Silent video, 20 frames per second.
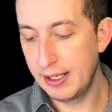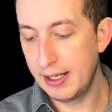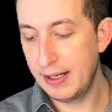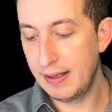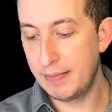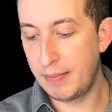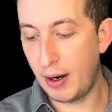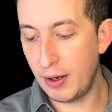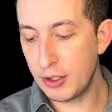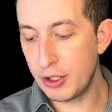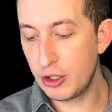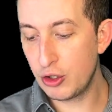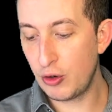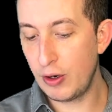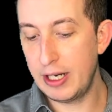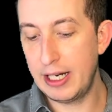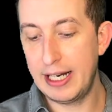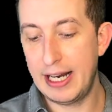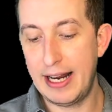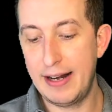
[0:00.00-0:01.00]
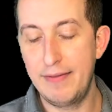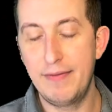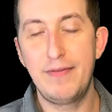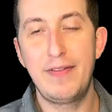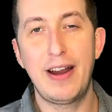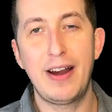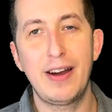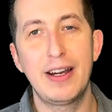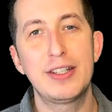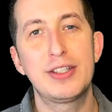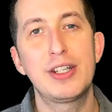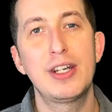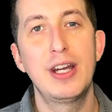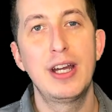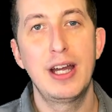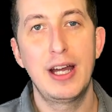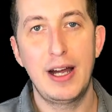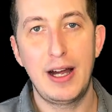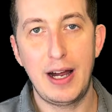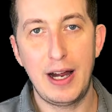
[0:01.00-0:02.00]
margin trading, and various
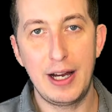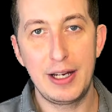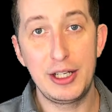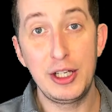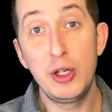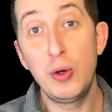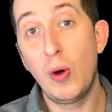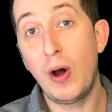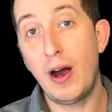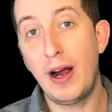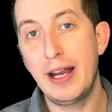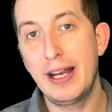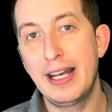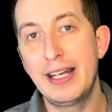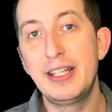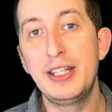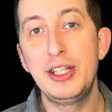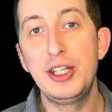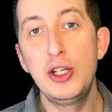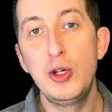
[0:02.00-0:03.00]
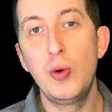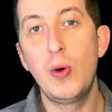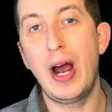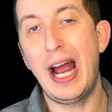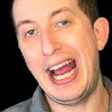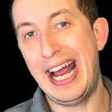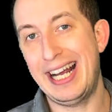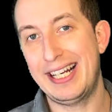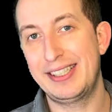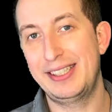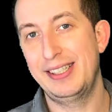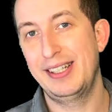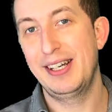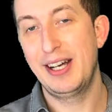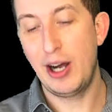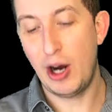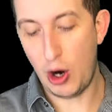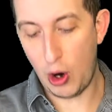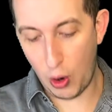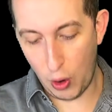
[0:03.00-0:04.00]
UI and UX
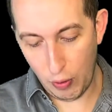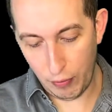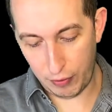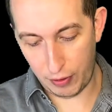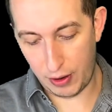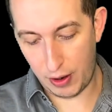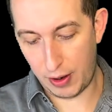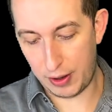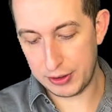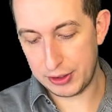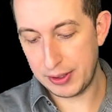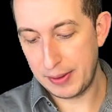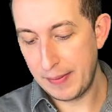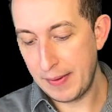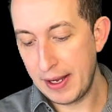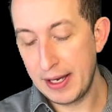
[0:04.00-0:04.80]
overhauls.